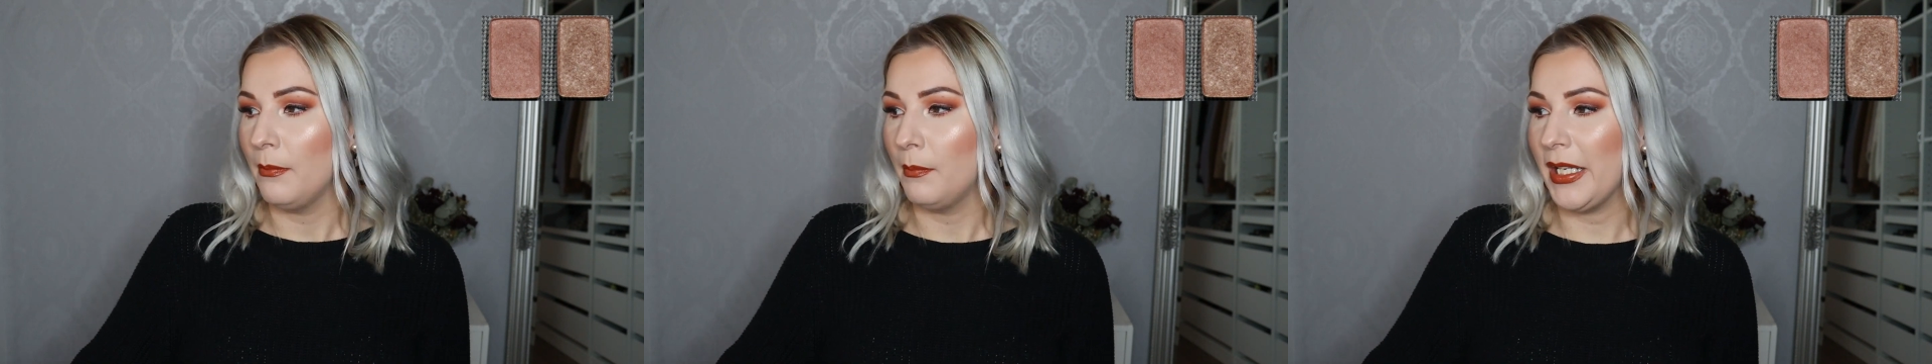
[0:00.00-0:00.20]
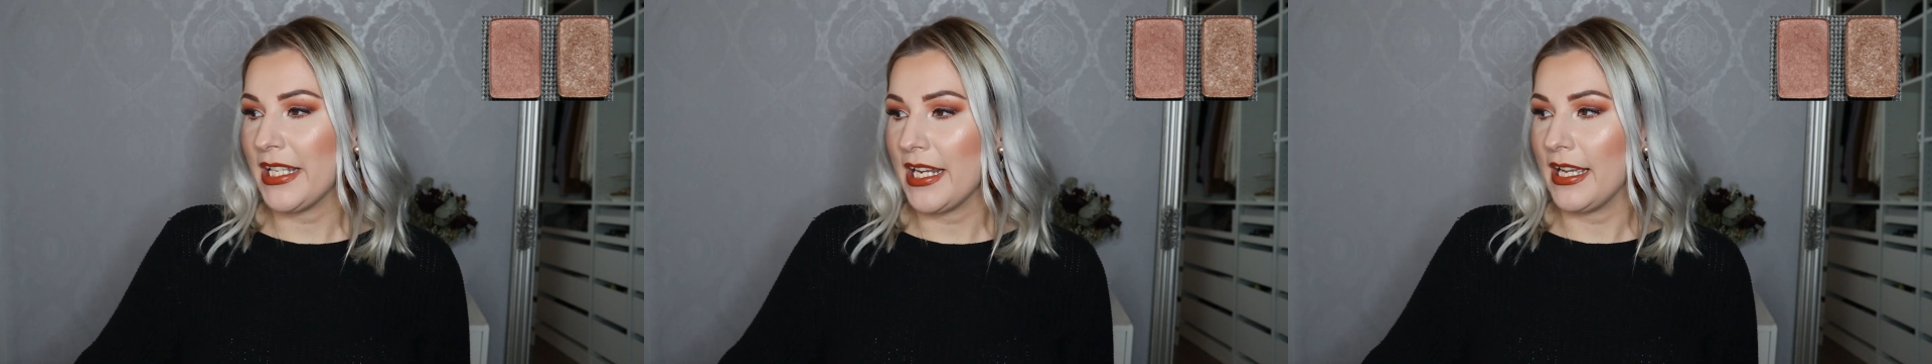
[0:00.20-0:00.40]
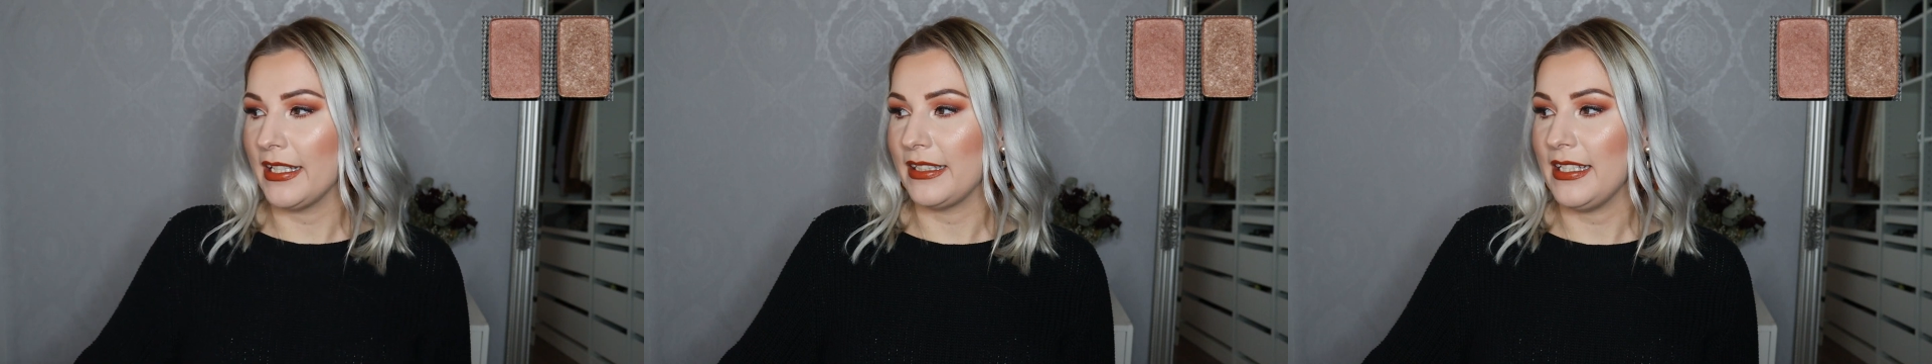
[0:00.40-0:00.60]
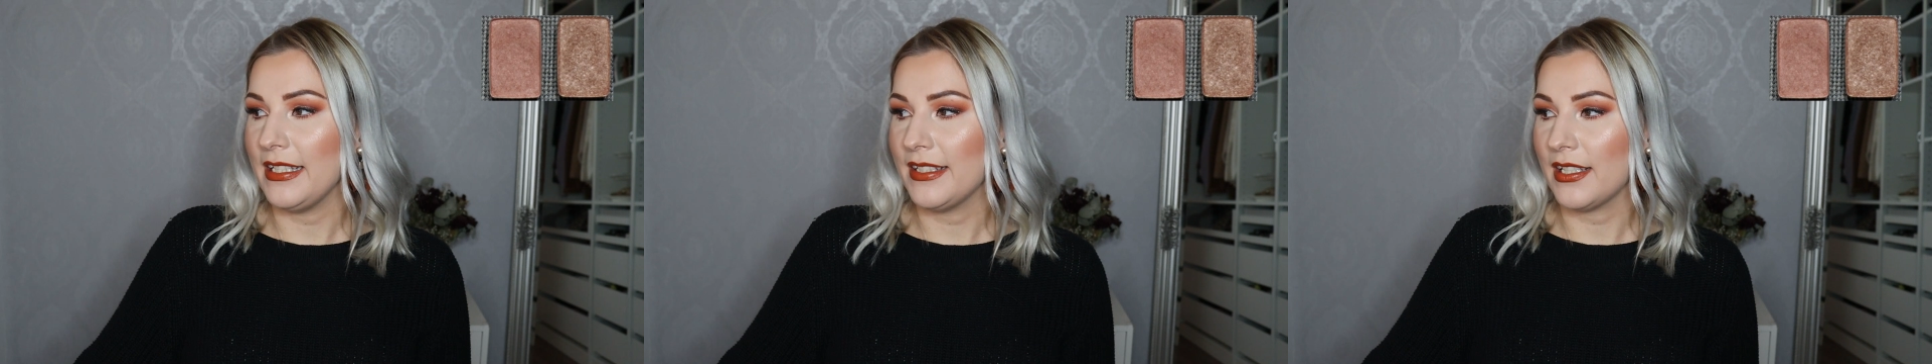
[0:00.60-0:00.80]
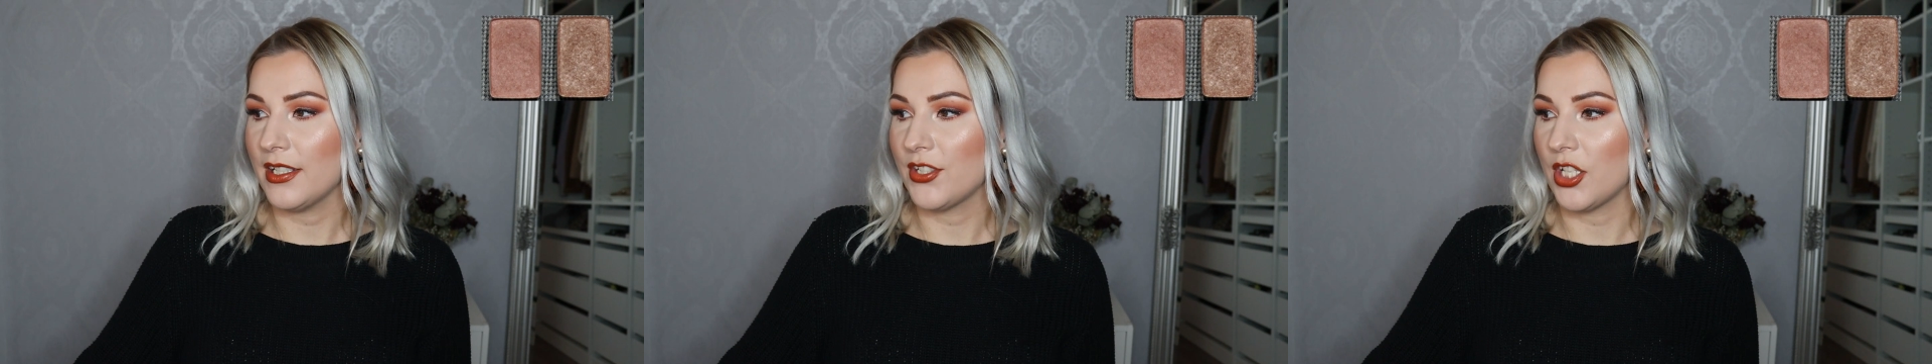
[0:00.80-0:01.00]
But yeah,
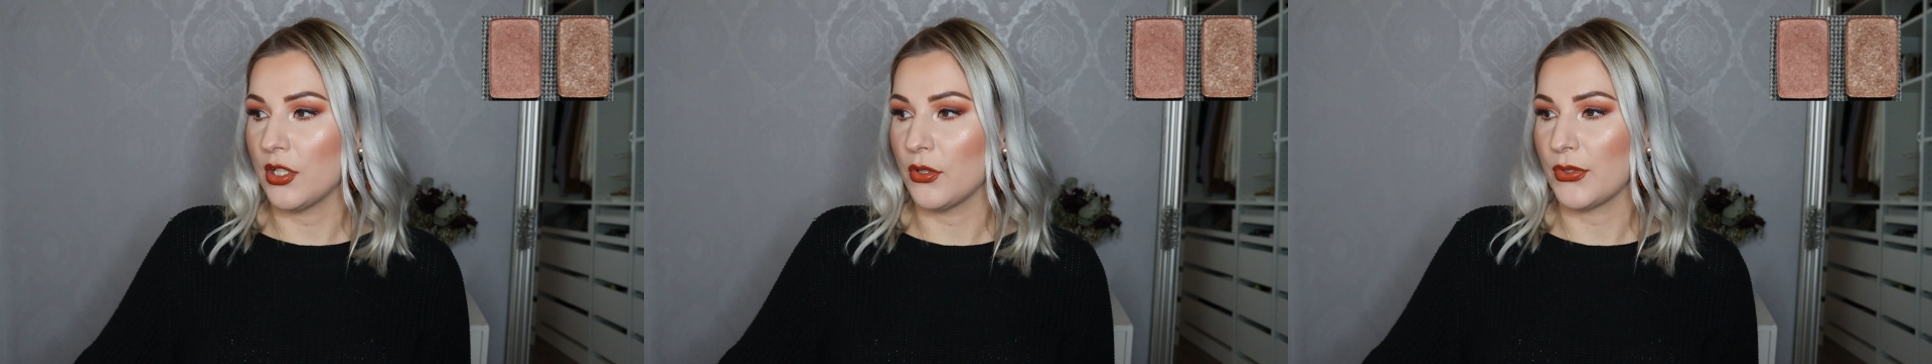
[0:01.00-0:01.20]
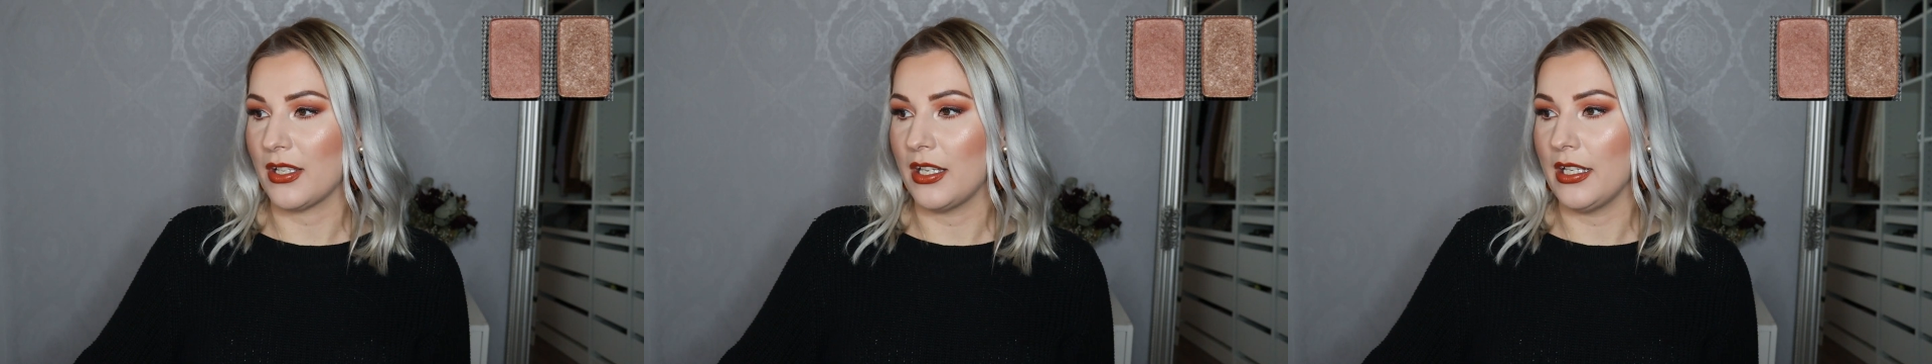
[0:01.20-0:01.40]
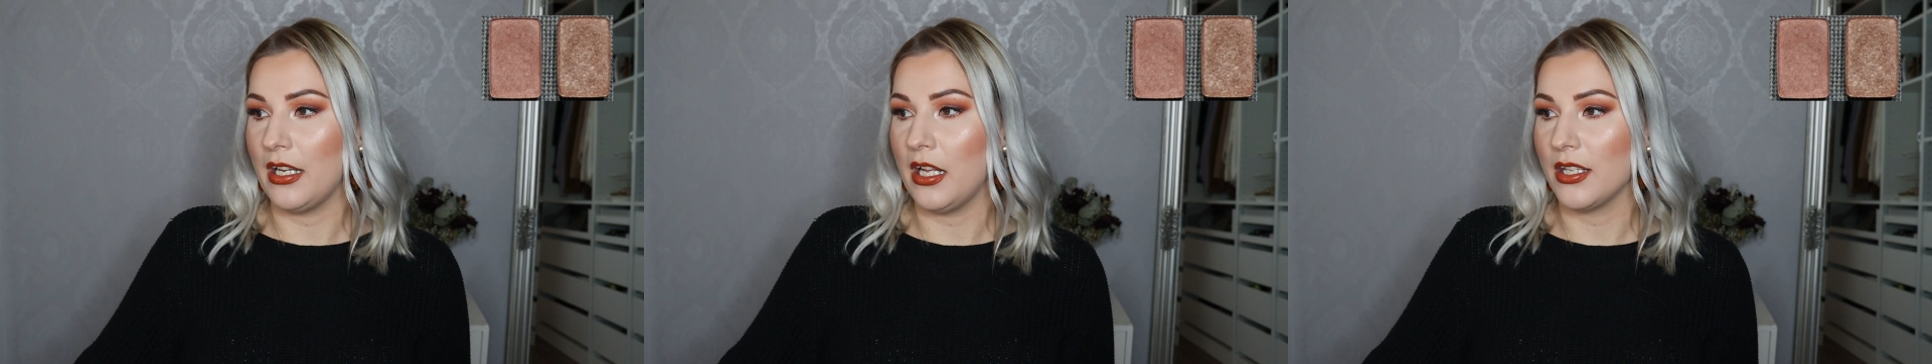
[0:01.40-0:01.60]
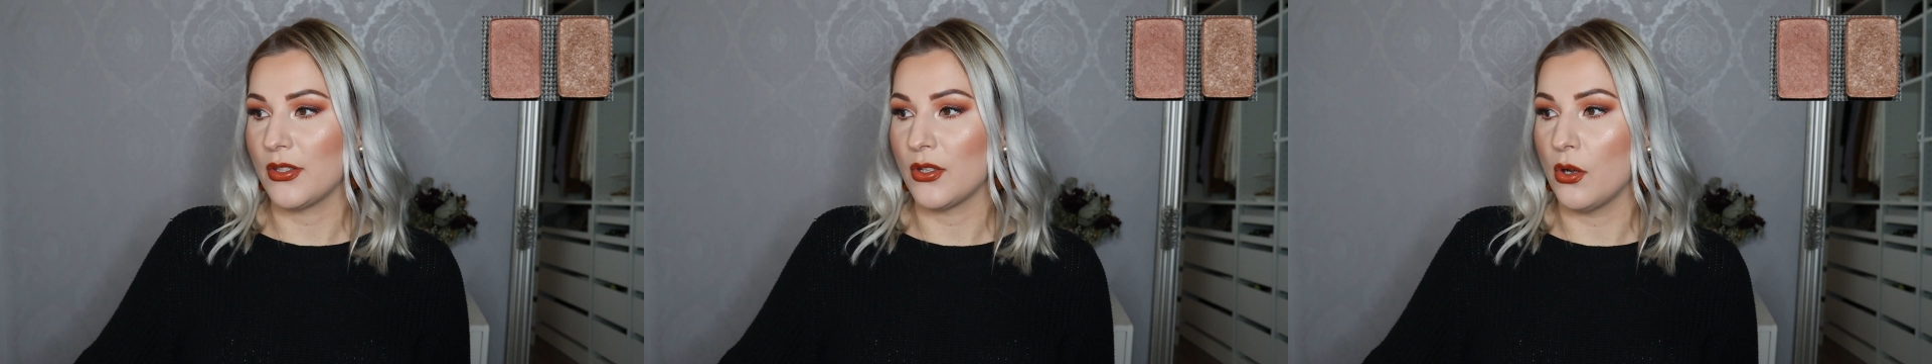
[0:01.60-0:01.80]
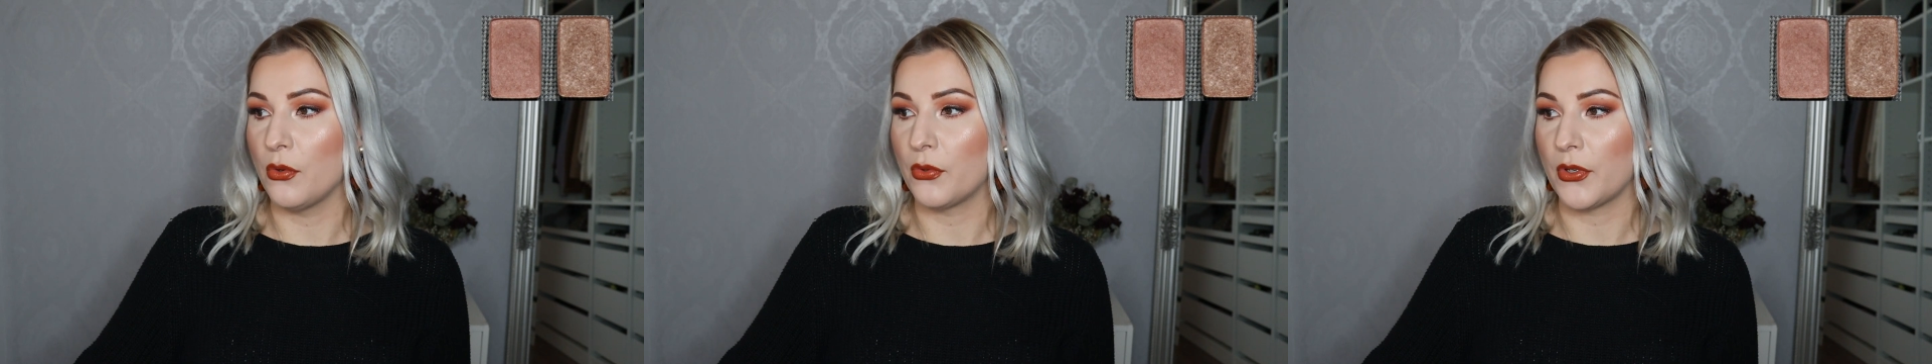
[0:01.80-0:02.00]
these eyeshadows I
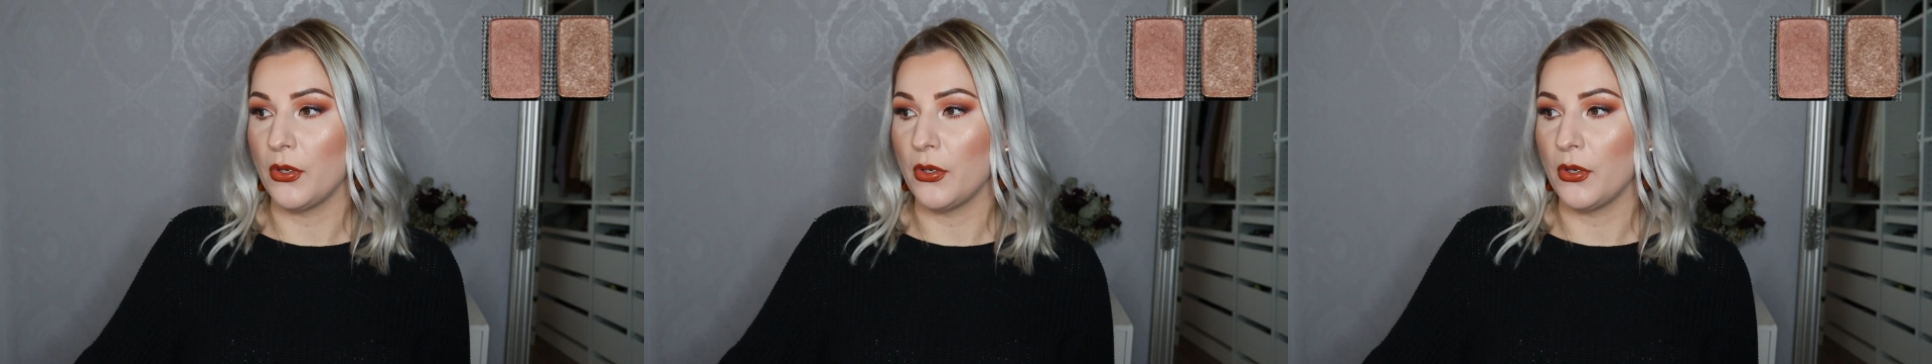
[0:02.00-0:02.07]
also